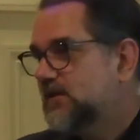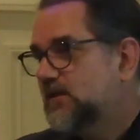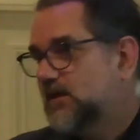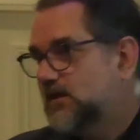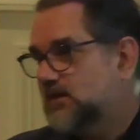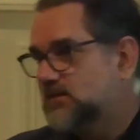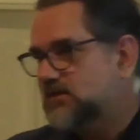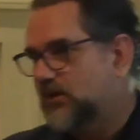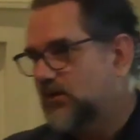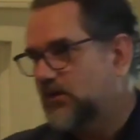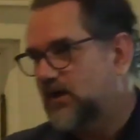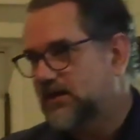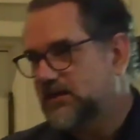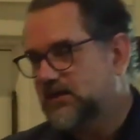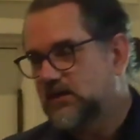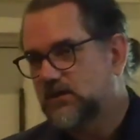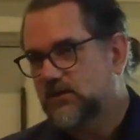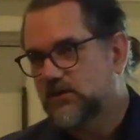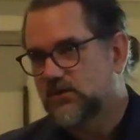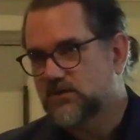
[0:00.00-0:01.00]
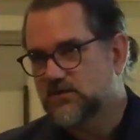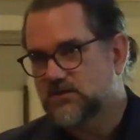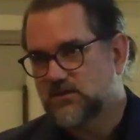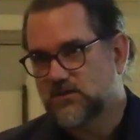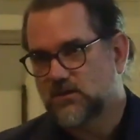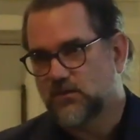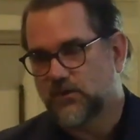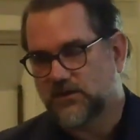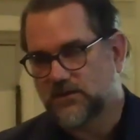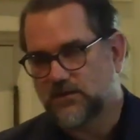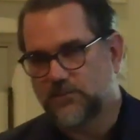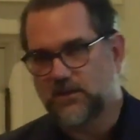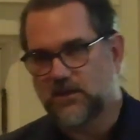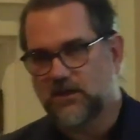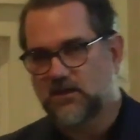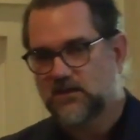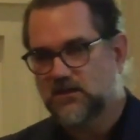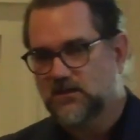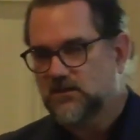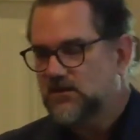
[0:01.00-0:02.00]
And so I think that this is going to be,
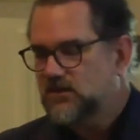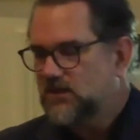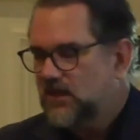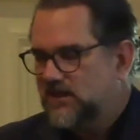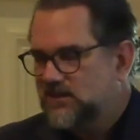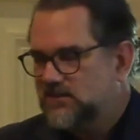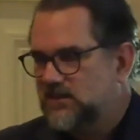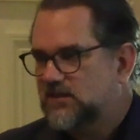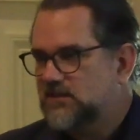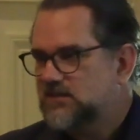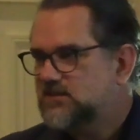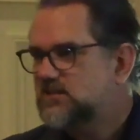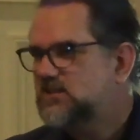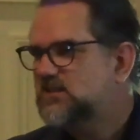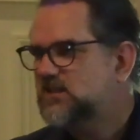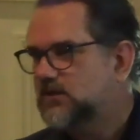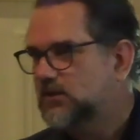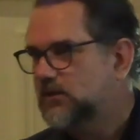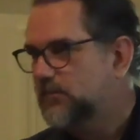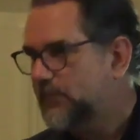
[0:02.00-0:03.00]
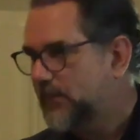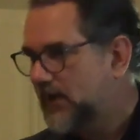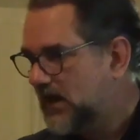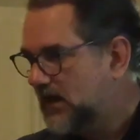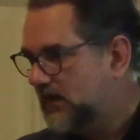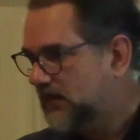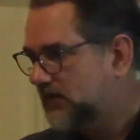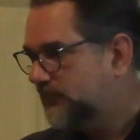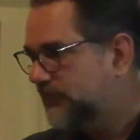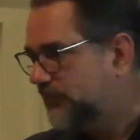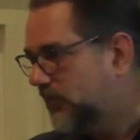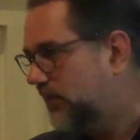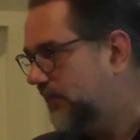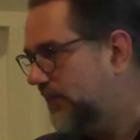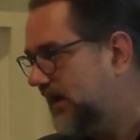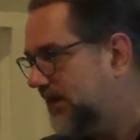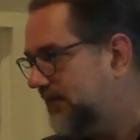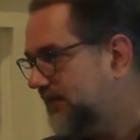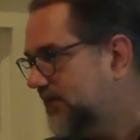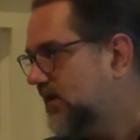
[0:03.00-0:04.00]
like I said, this is still in pilot
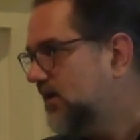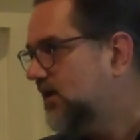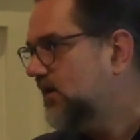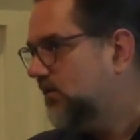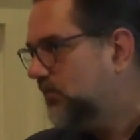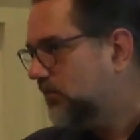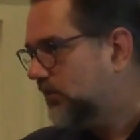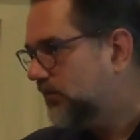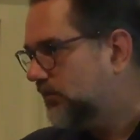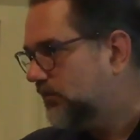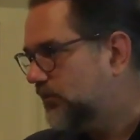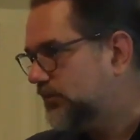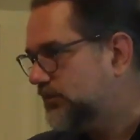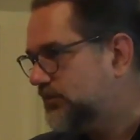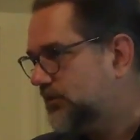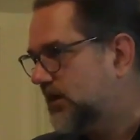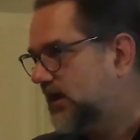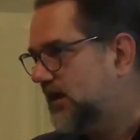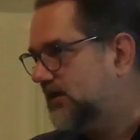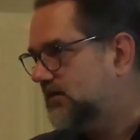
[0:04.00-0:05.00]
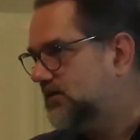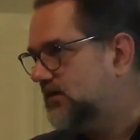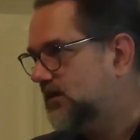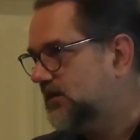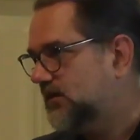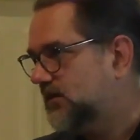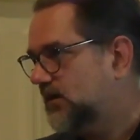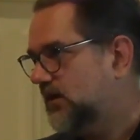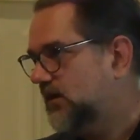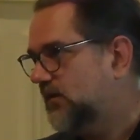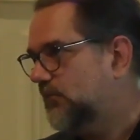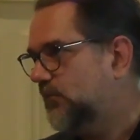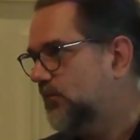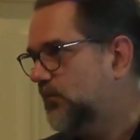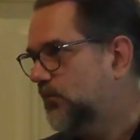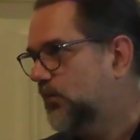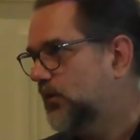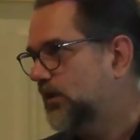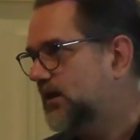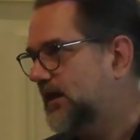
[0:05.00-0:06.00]
format. We're trying to
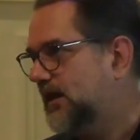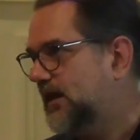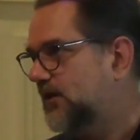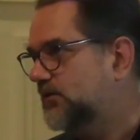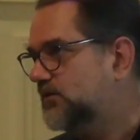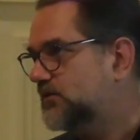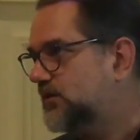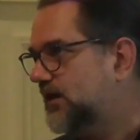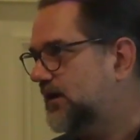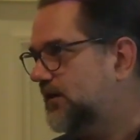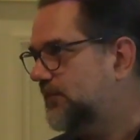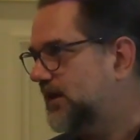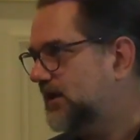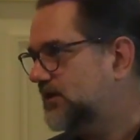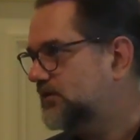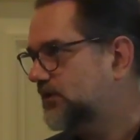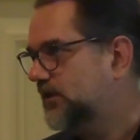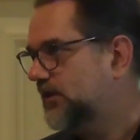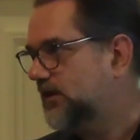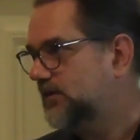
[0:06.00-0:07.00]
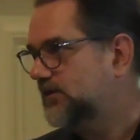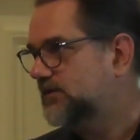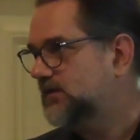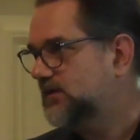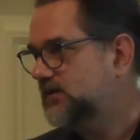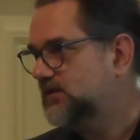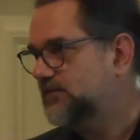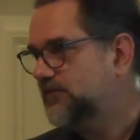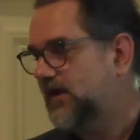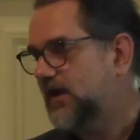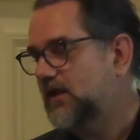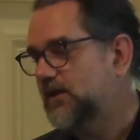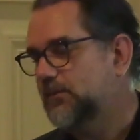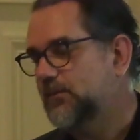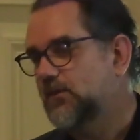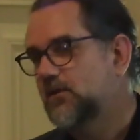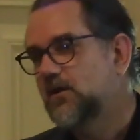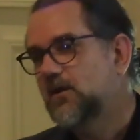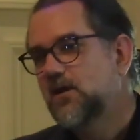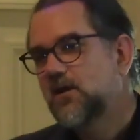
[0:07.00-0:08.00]
work it out and trying to make sure that it's
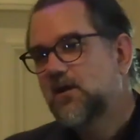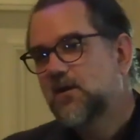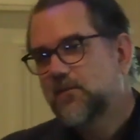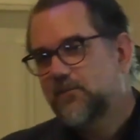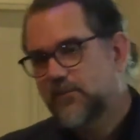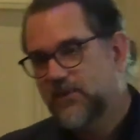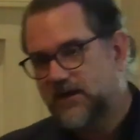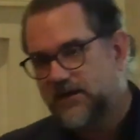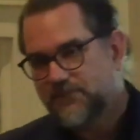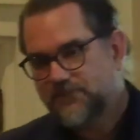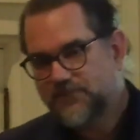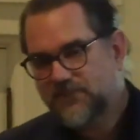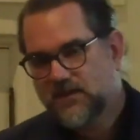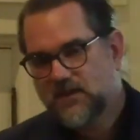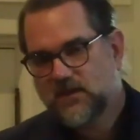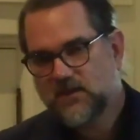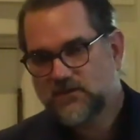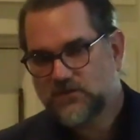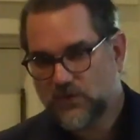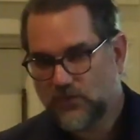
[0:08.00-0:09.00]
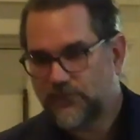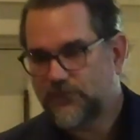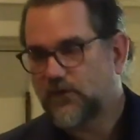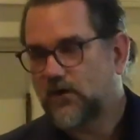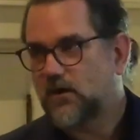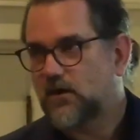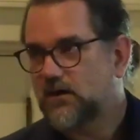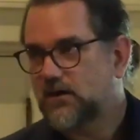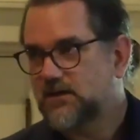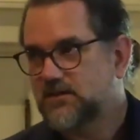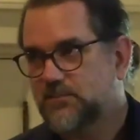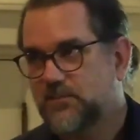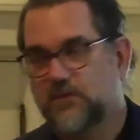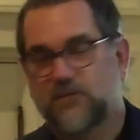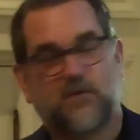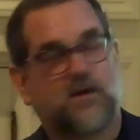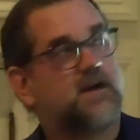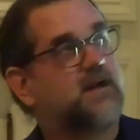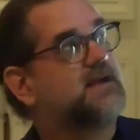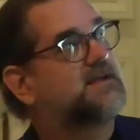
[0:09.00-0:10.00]
valuable. But so far, it's been
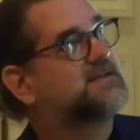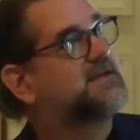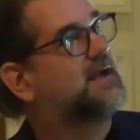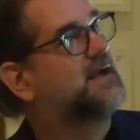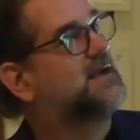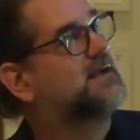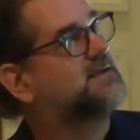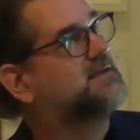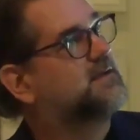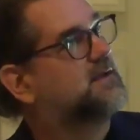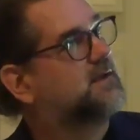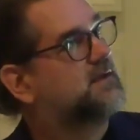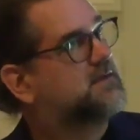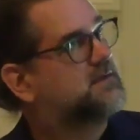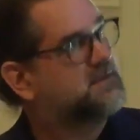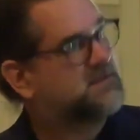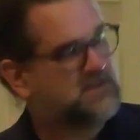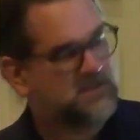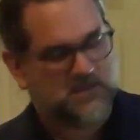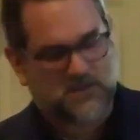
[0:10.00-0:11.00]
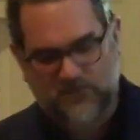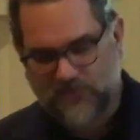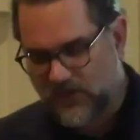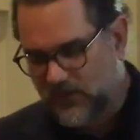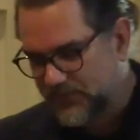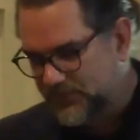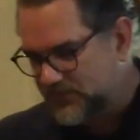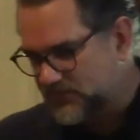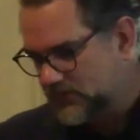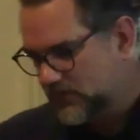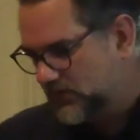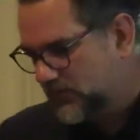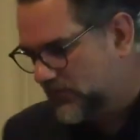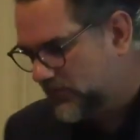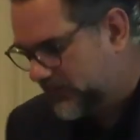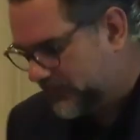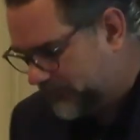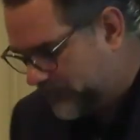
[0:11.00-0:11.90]
very exciting to develop this and going